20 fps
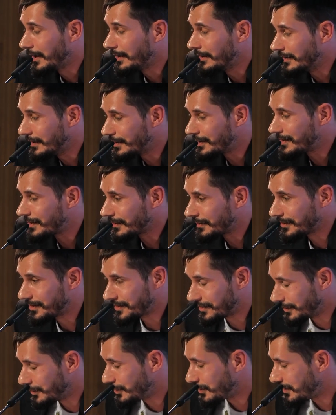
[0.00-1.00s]
this
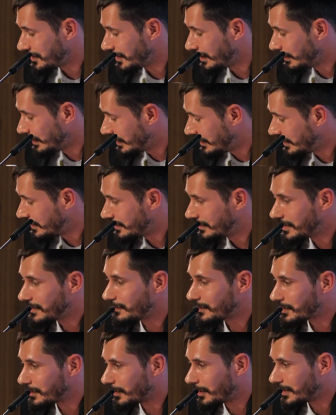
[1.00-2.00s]
is interesting because
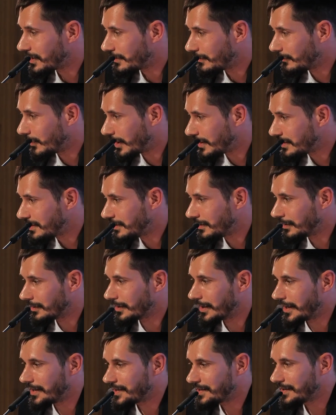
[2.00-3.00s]
this was not one
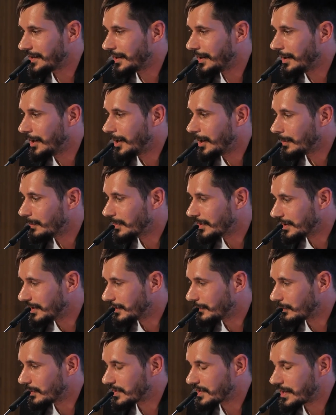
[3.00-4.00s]
single essay, but
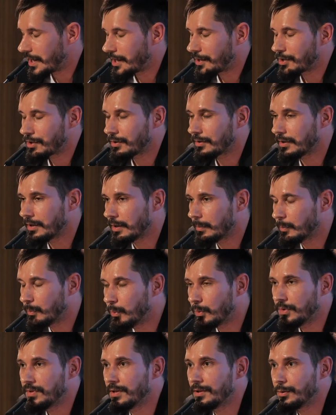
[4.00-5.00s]
it was actually
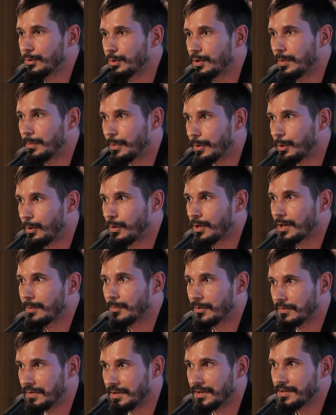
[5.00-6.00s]
put into the
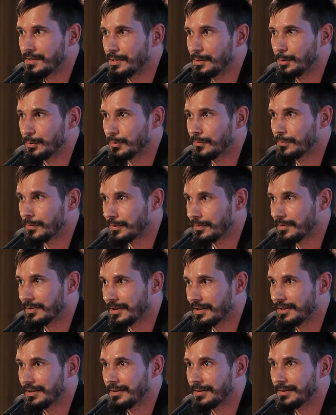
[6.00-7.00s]
program of the Institute for
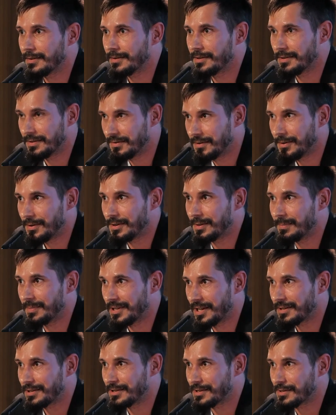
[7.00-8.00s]
the Theory and
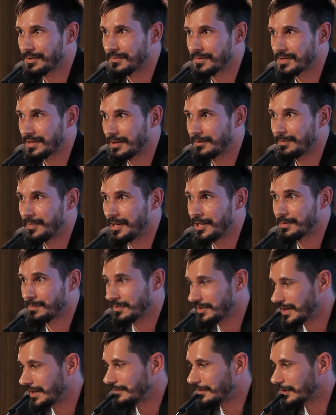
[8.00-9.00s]
Practice of
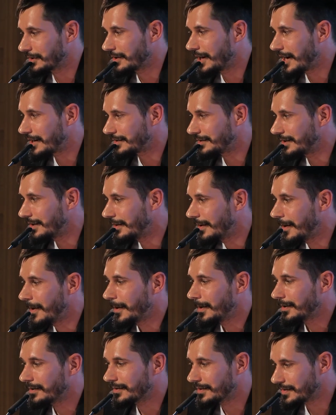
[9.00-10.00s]
Self-Management, Edward Kardel.
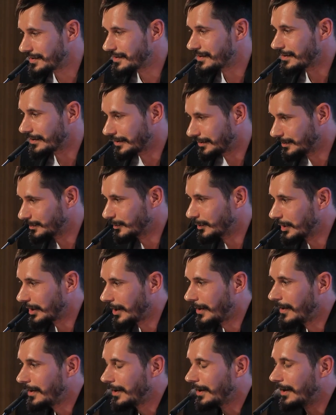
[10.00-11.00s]
This is like the book,
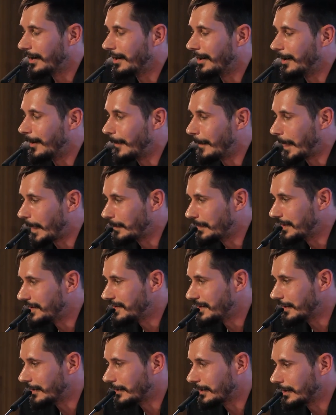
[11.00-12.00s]

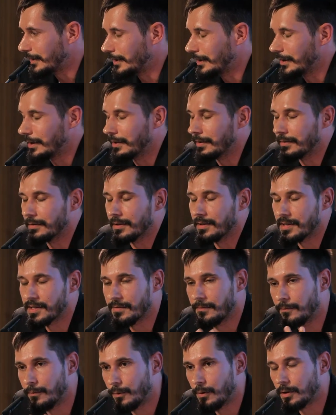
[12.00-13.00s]
basically in its
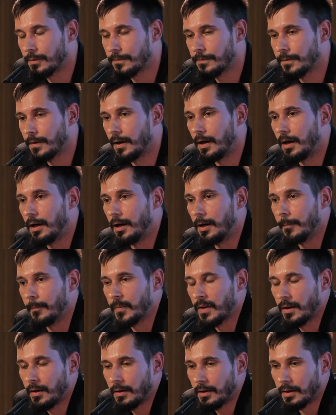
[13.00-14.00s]
fourth
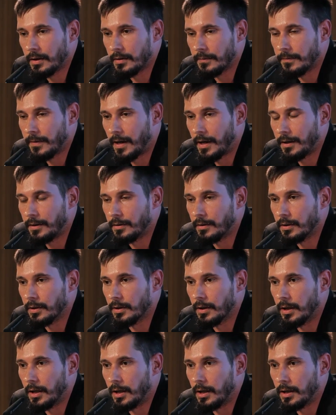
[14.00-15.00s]
and final